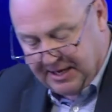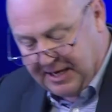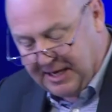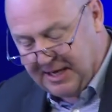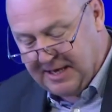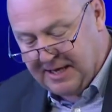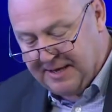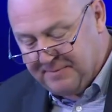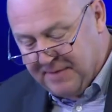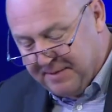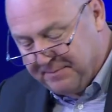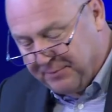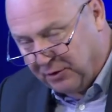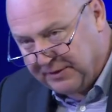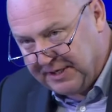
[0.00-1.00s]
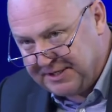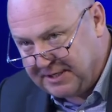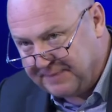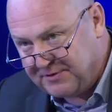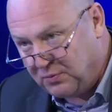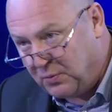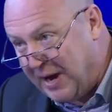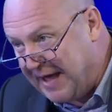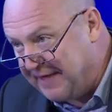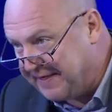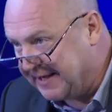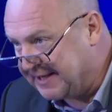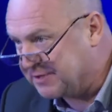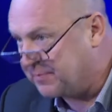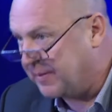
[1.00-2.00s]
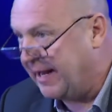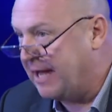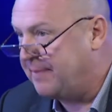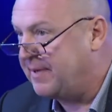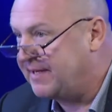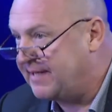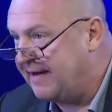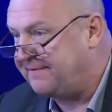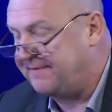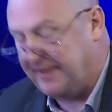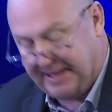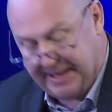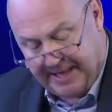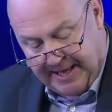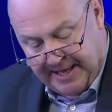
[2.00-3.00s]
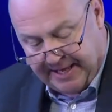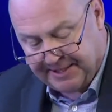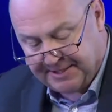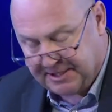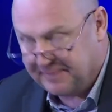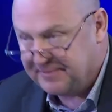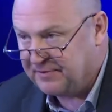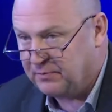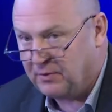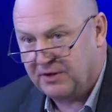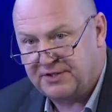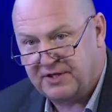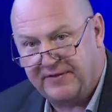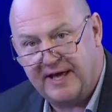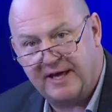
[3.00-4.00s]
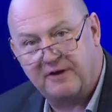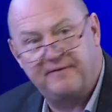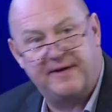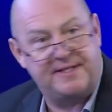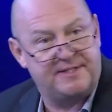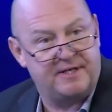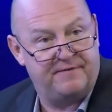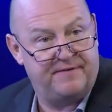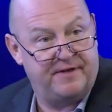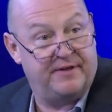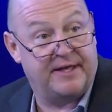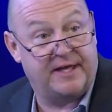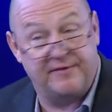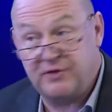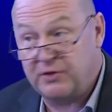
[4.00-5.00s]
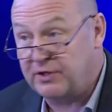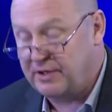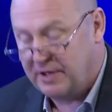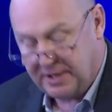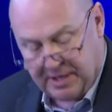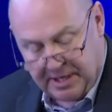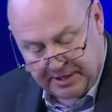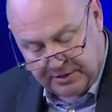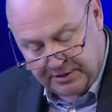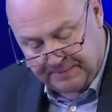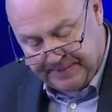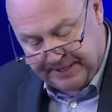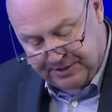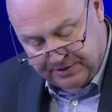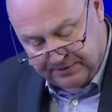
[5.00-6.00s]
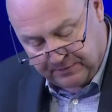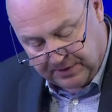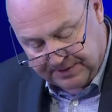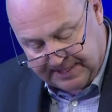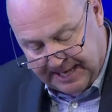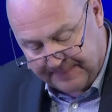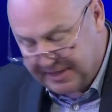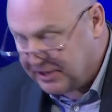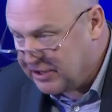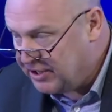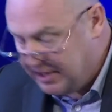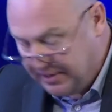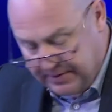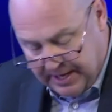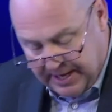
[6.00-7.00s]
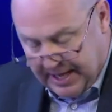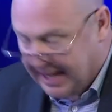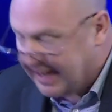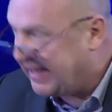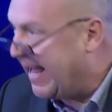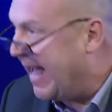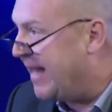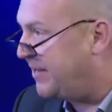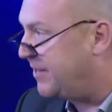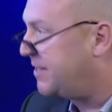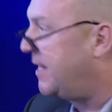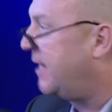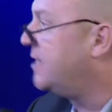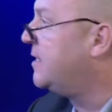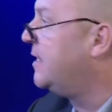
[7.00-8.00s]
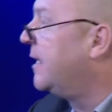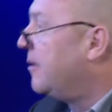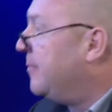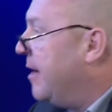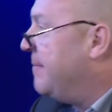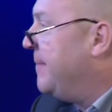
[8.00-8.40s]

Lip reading: important in terms of where things play, but definitely in terms of what's on that grid. So for you, that gives you a good picture of what's happening. Can you, again, just tell us a little bit